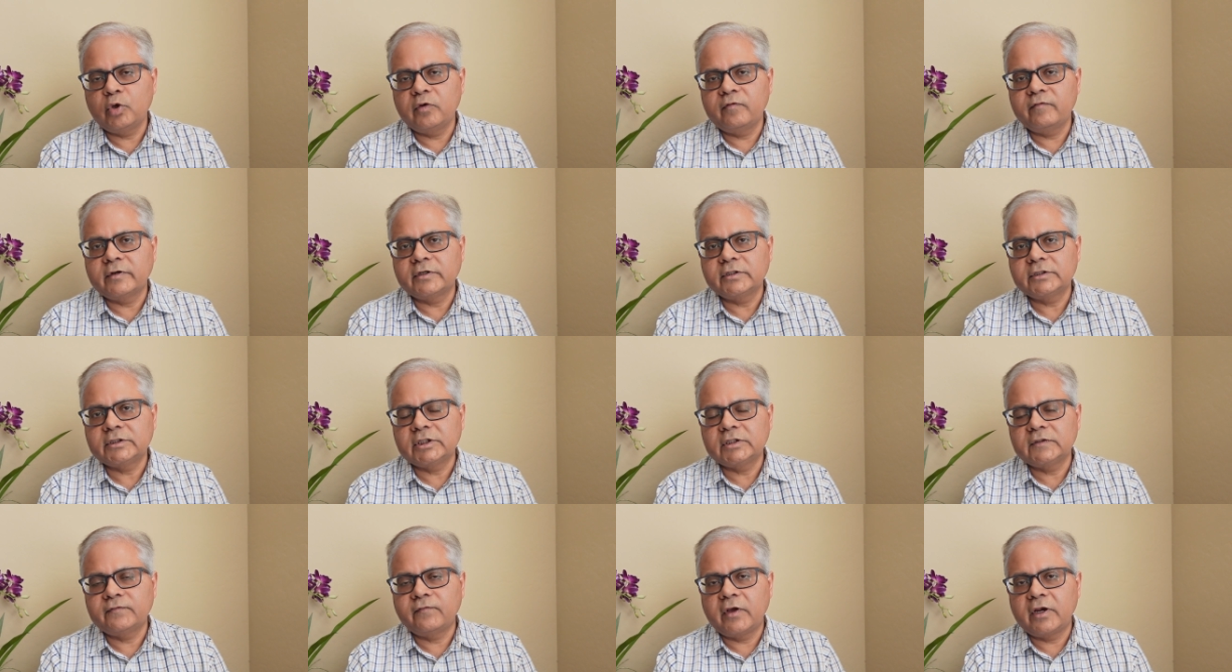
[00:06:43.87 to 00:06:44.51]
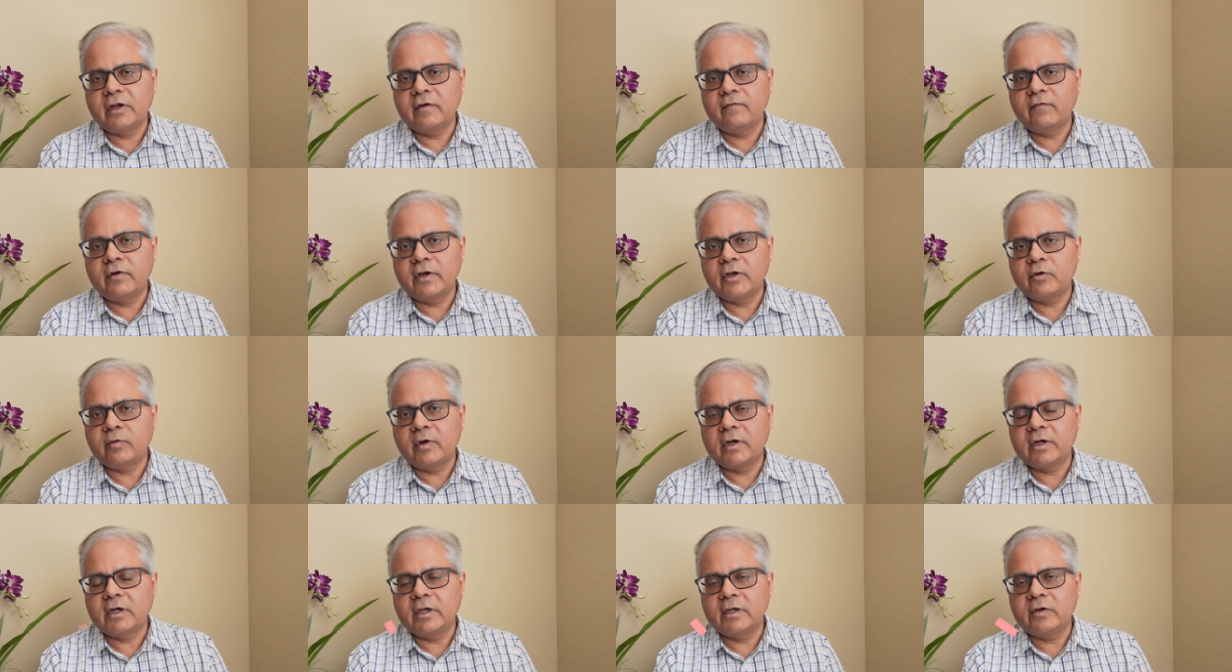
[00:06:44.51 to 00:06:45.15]
universities very
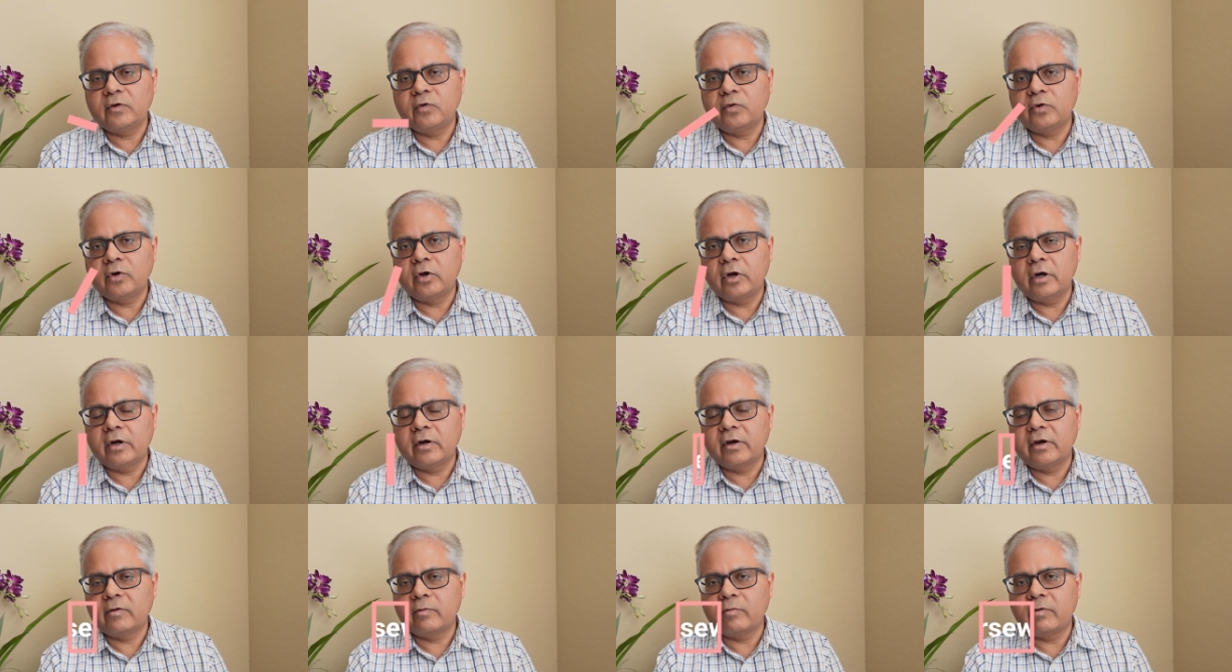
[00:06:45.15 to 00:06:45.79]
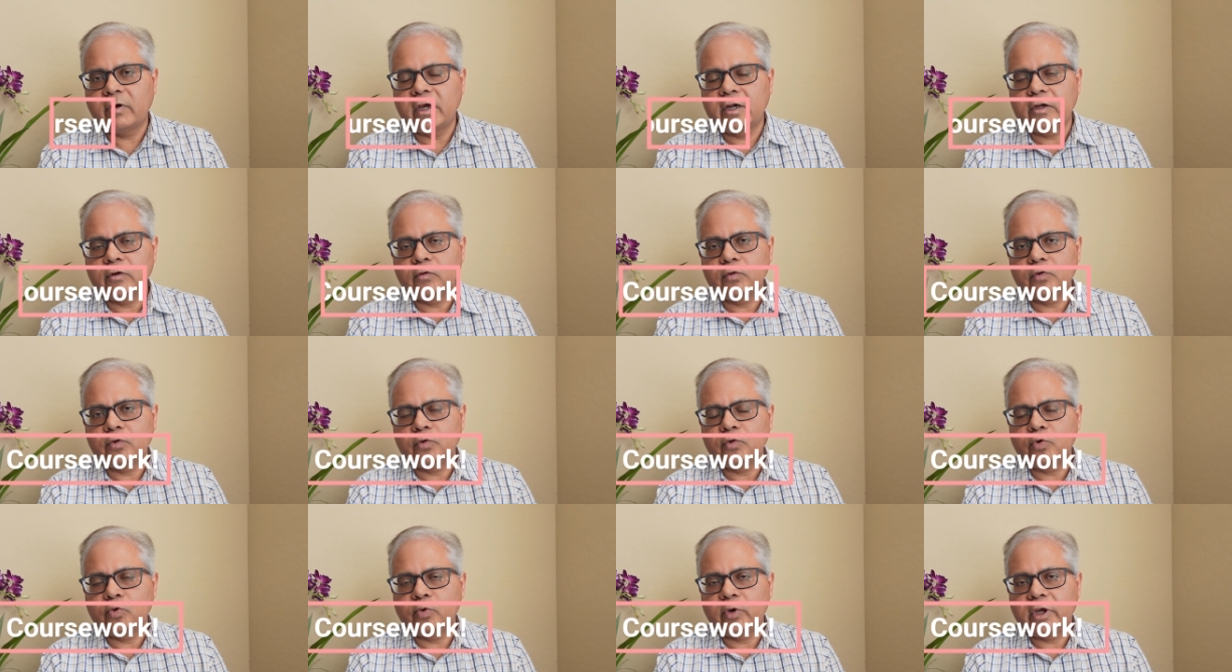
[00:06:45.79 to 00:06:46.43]
frequently do not require you
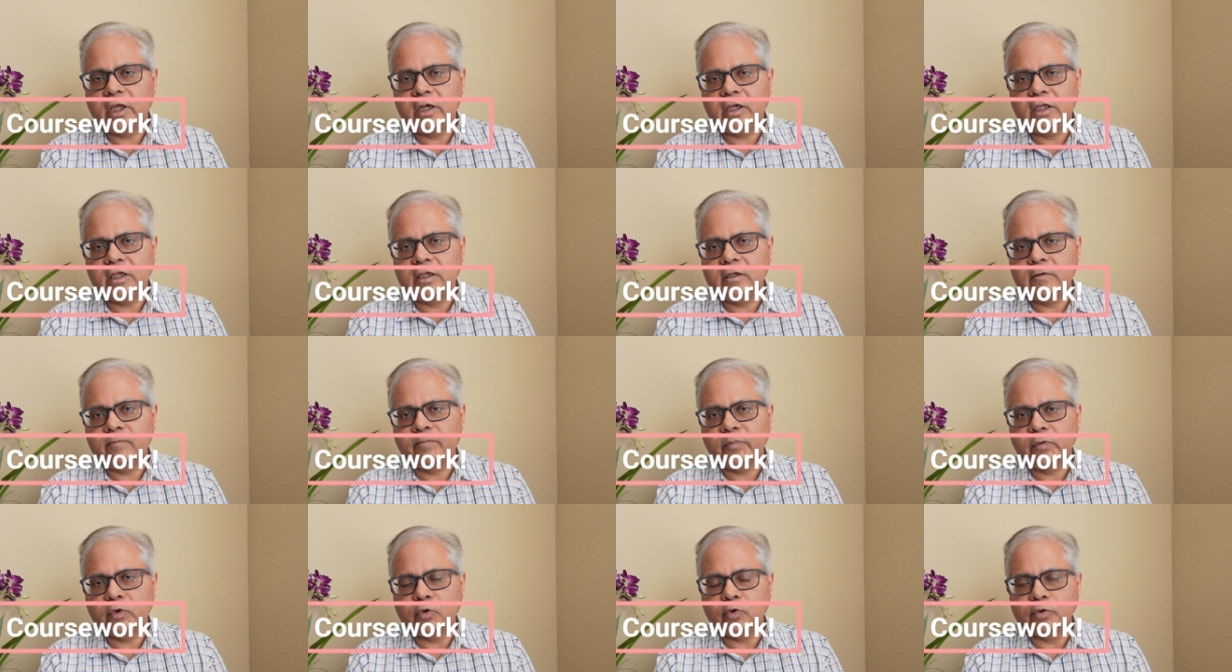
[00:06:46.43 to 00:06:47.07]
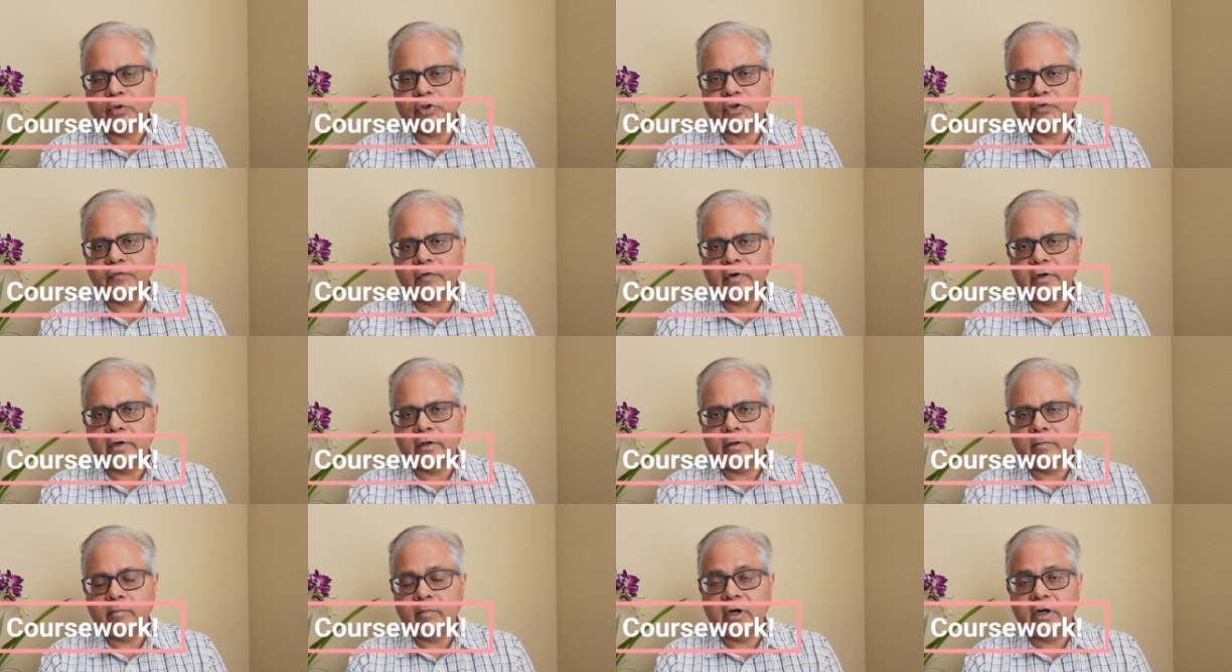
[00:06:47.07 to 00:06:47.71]
to do any
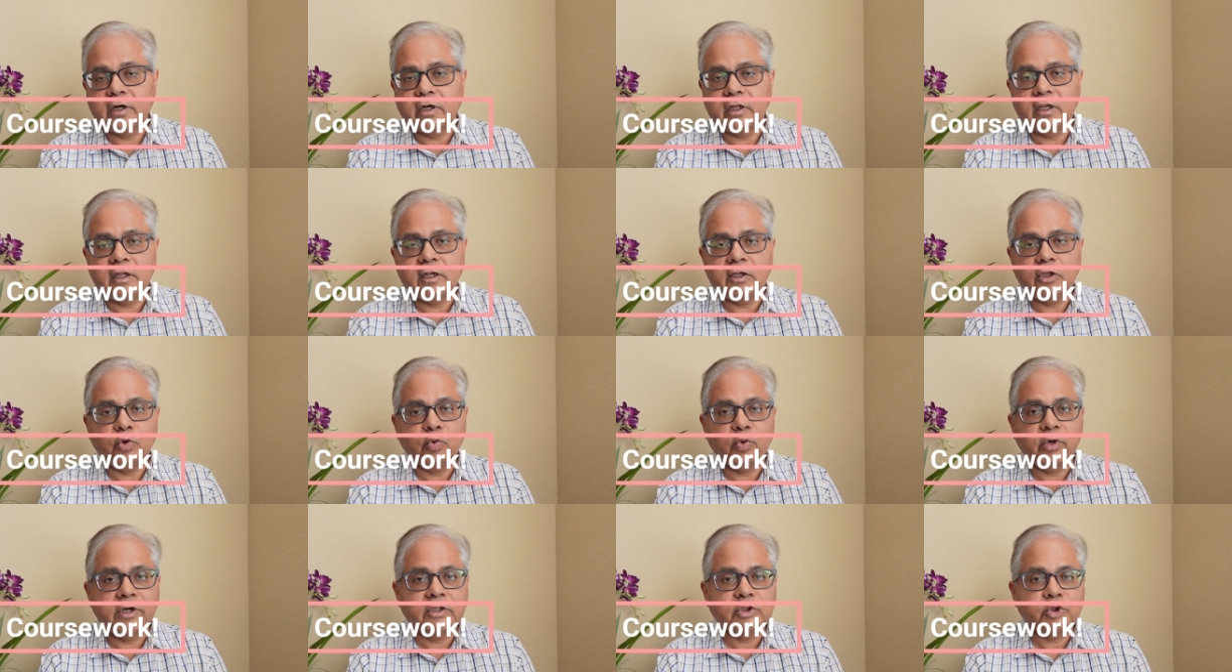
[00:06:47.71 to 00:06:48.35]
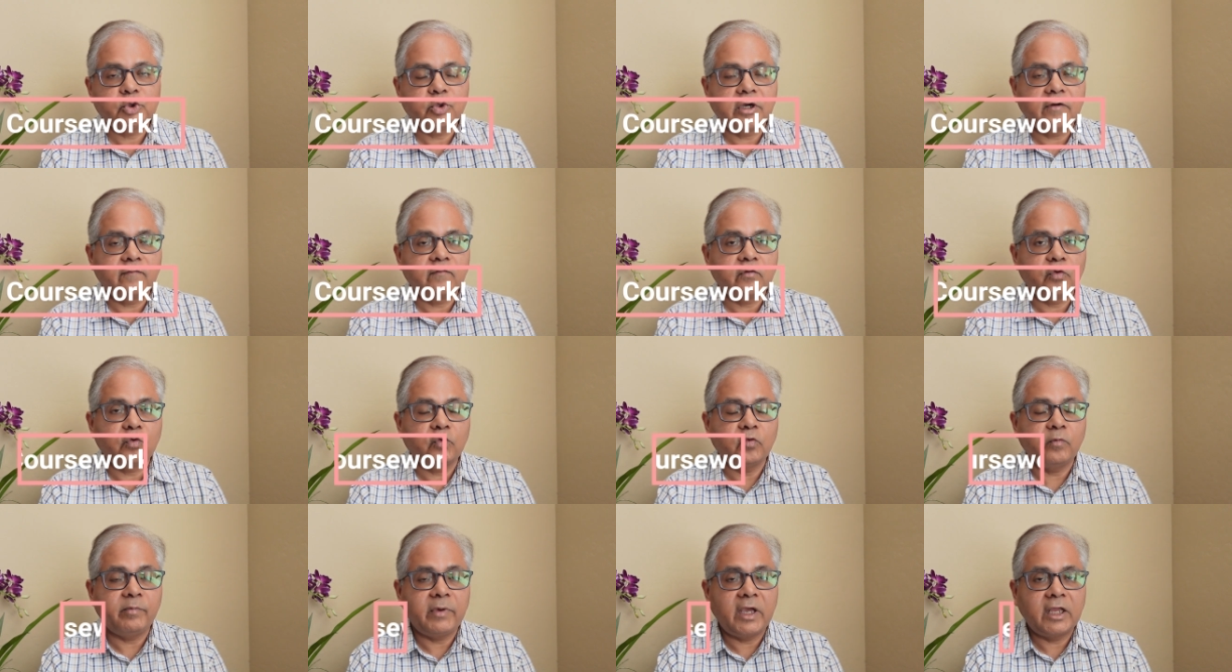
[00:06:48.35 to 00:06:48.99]
coursework, but in US you have to
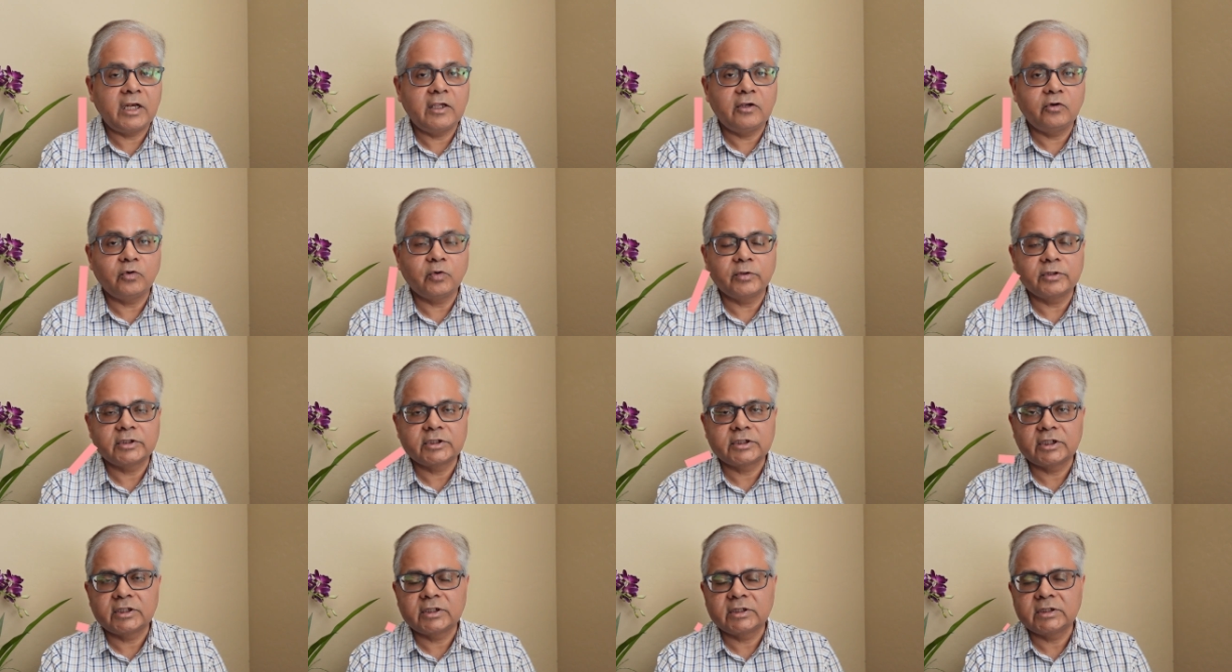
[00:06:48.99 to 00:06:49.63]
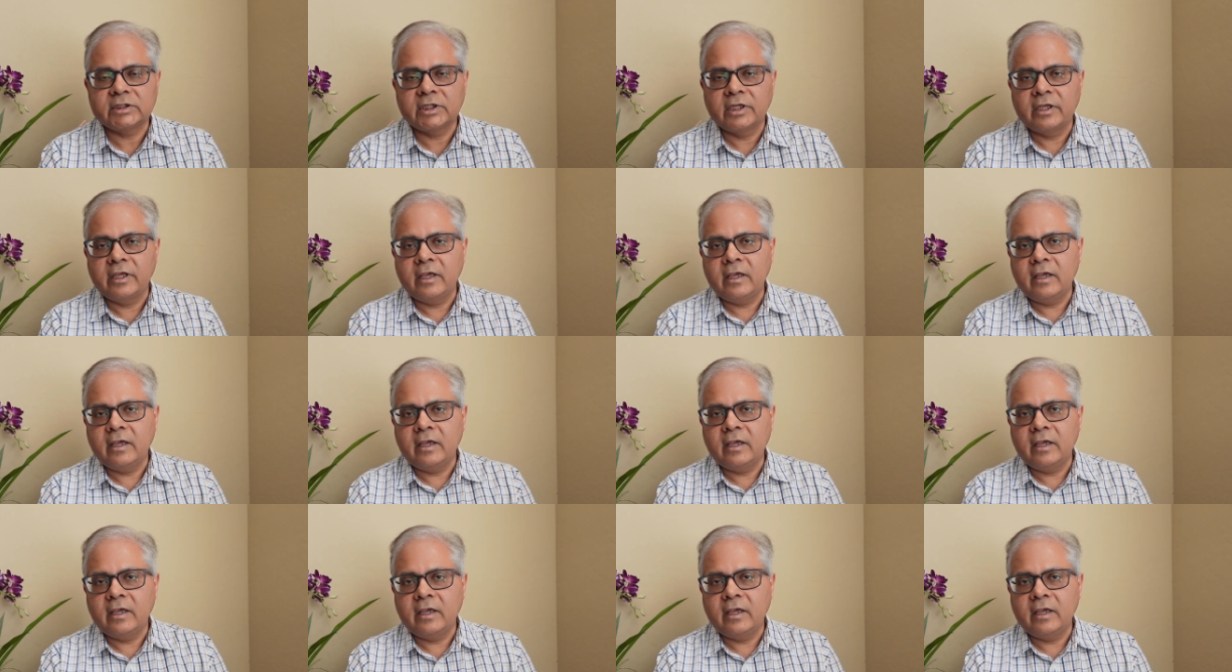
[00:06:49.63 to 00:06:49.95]
do many courses,